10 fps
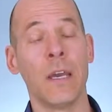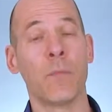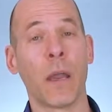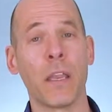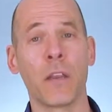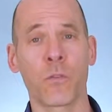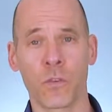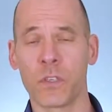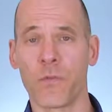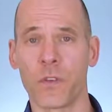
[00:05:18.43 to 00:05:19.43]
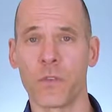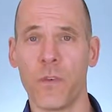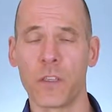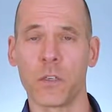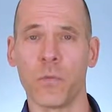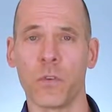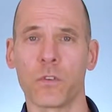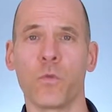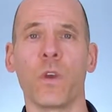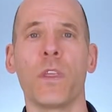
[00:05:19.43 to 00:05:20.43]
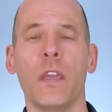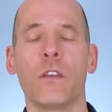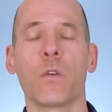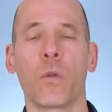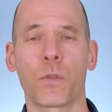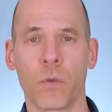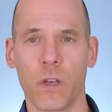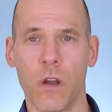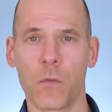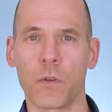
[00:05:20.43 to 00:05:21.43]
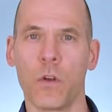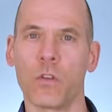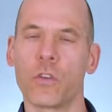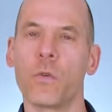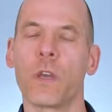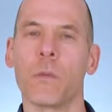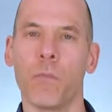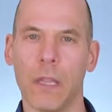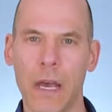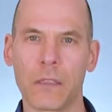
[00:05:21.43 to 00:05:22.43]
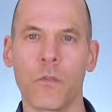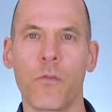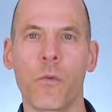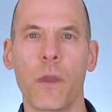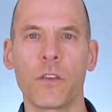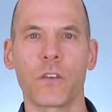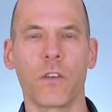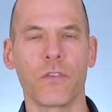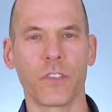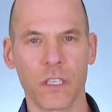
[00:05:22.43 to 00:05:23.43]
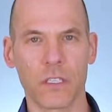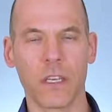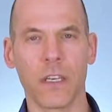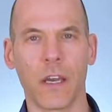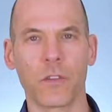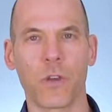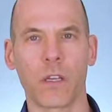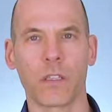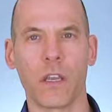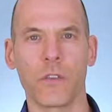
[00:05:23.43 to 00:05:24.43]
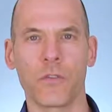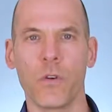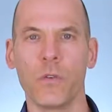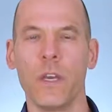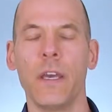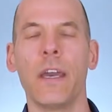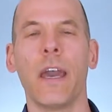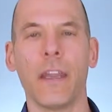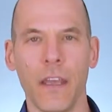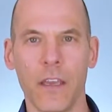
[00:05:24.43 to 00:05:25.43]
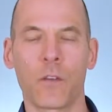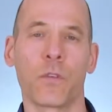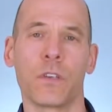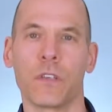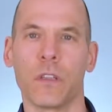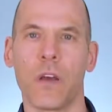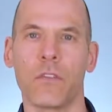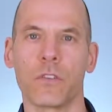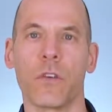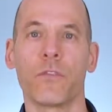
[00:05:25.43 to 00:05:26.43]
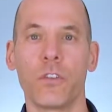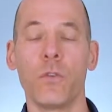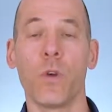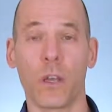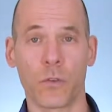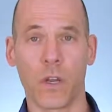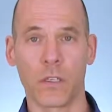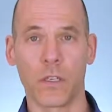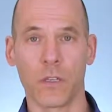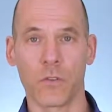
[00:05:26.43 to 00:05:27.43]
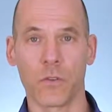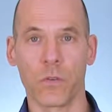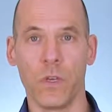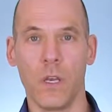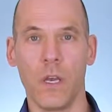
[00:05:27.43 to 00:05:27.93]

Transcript: By eating cruciferous vegetables with indole three carbinol, you can block the formation of sixteen hydroxyestrone and increase the levels of two hydroxyestrone.